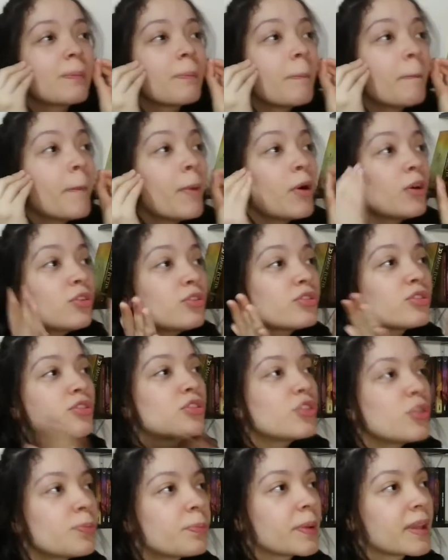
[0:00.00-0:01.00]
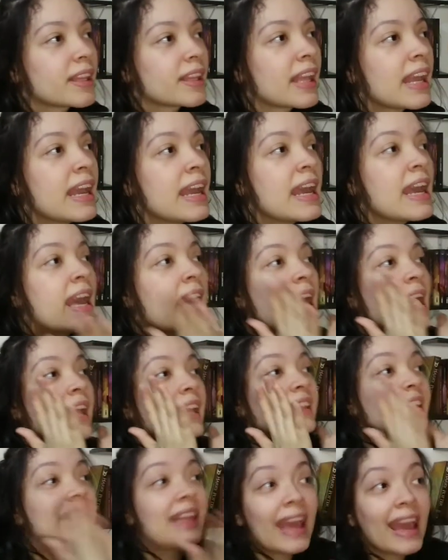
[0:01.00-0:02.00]
most stupid.
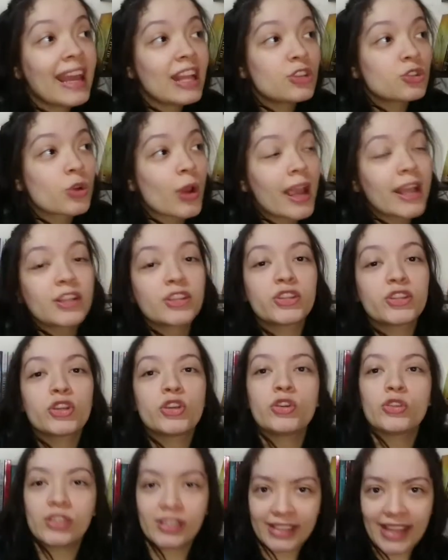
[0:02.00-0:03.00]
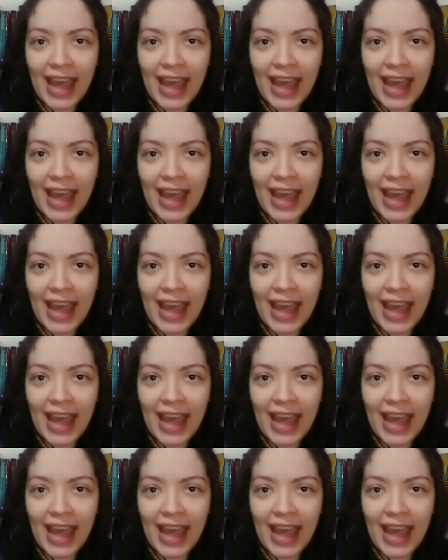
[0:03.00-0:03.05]
They trying to use